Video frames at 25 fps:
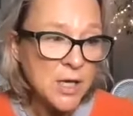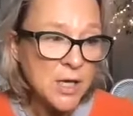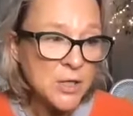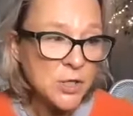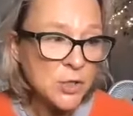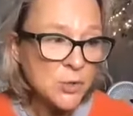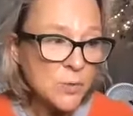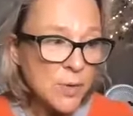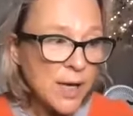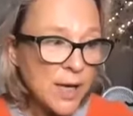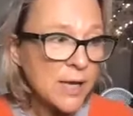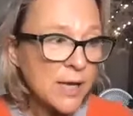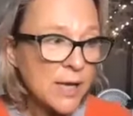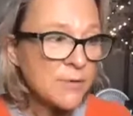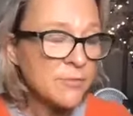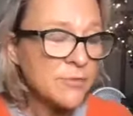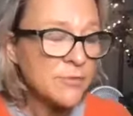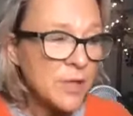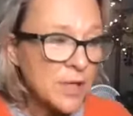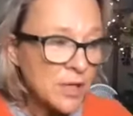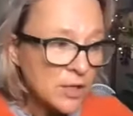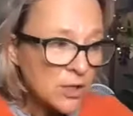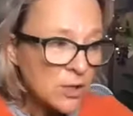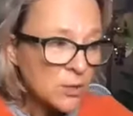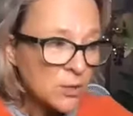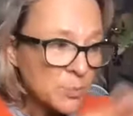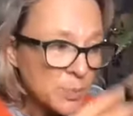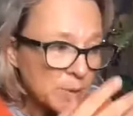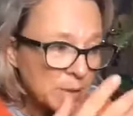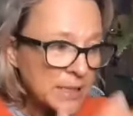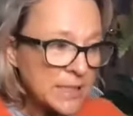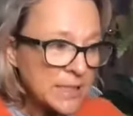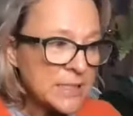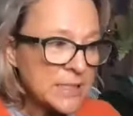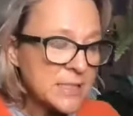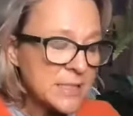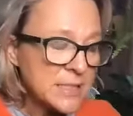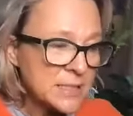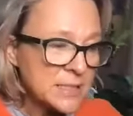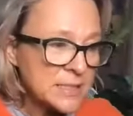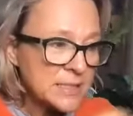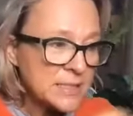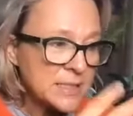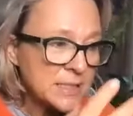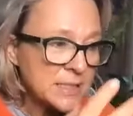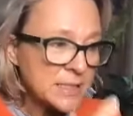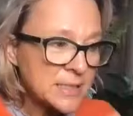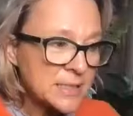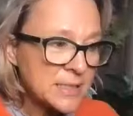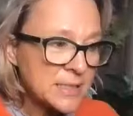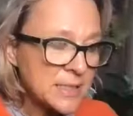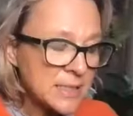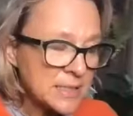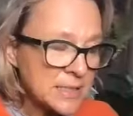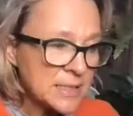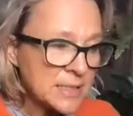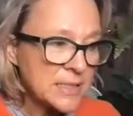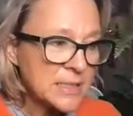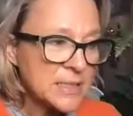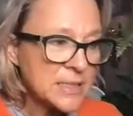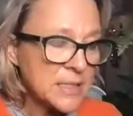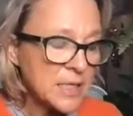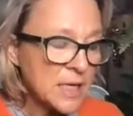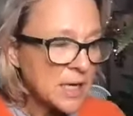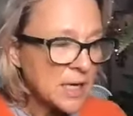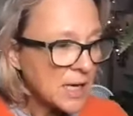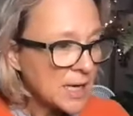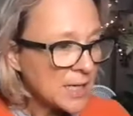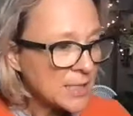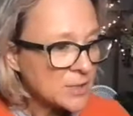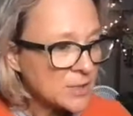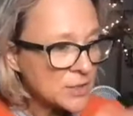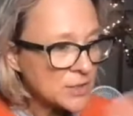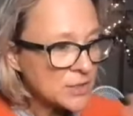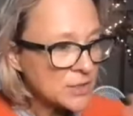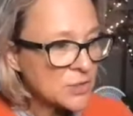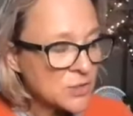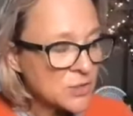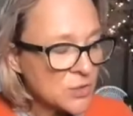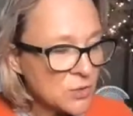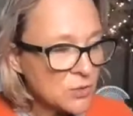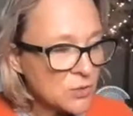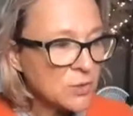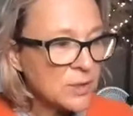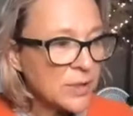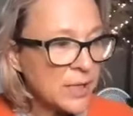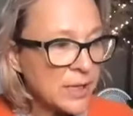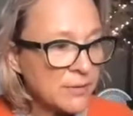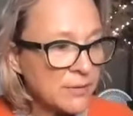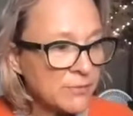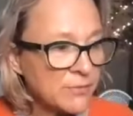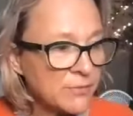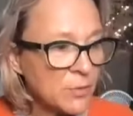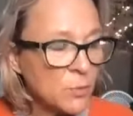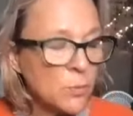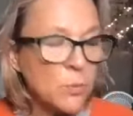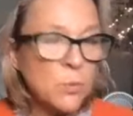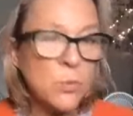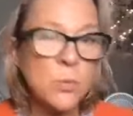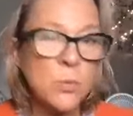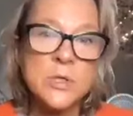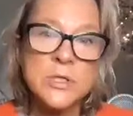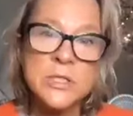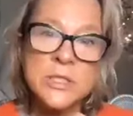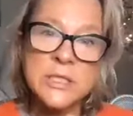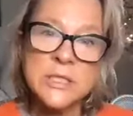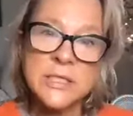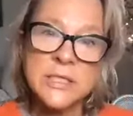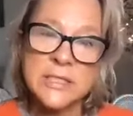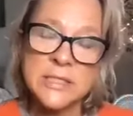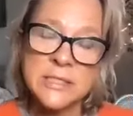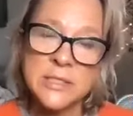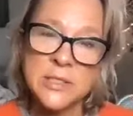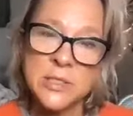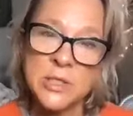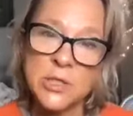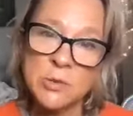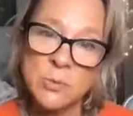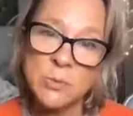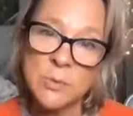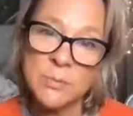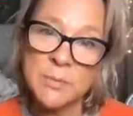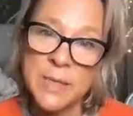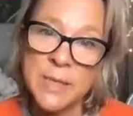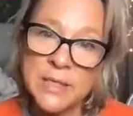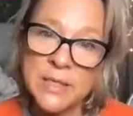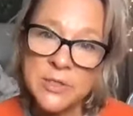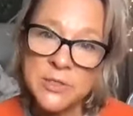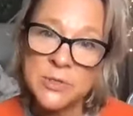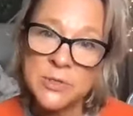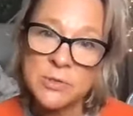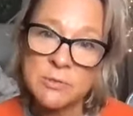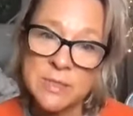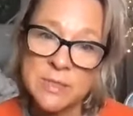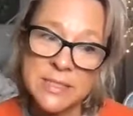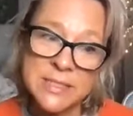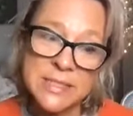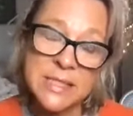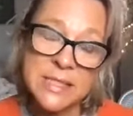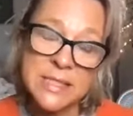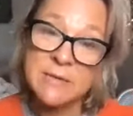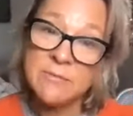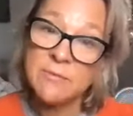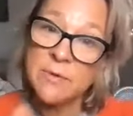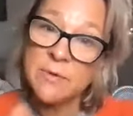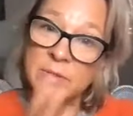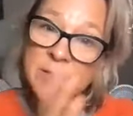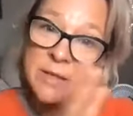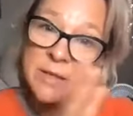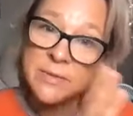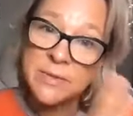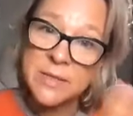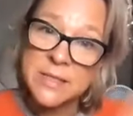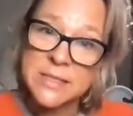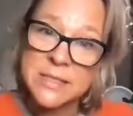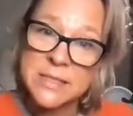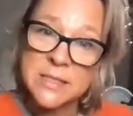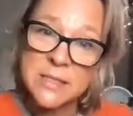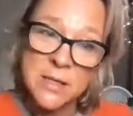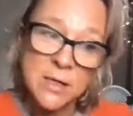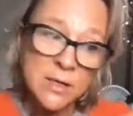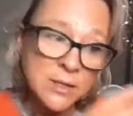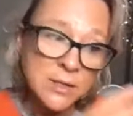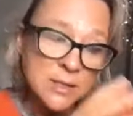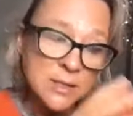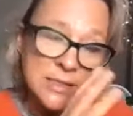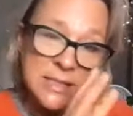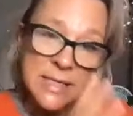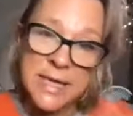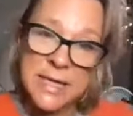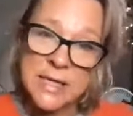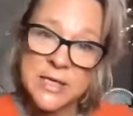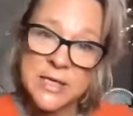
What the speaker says: You have completed, succeeded as a soul level what it is that you were meant to receive within this last